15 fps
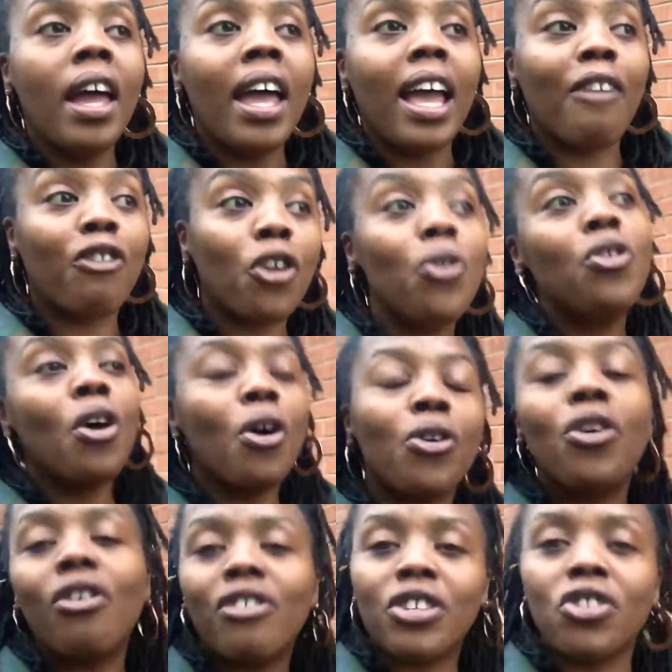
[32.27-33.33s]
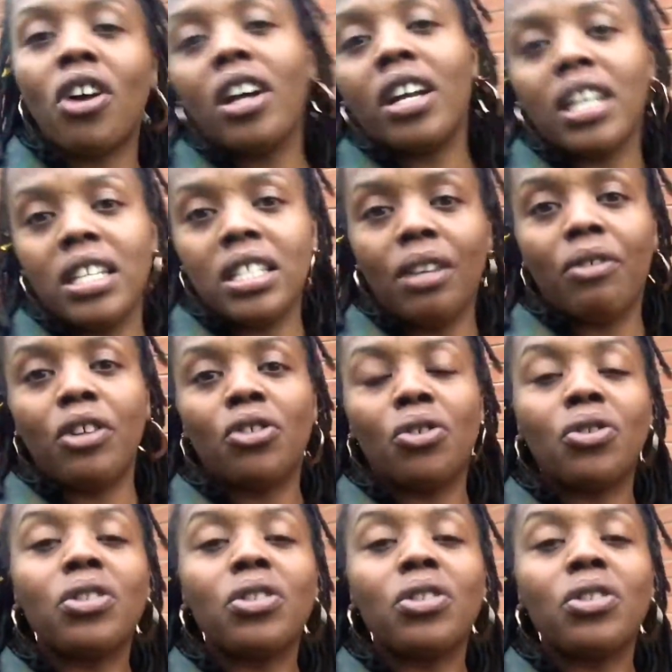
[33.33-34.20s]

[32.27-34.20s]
if you know you're a strong individual,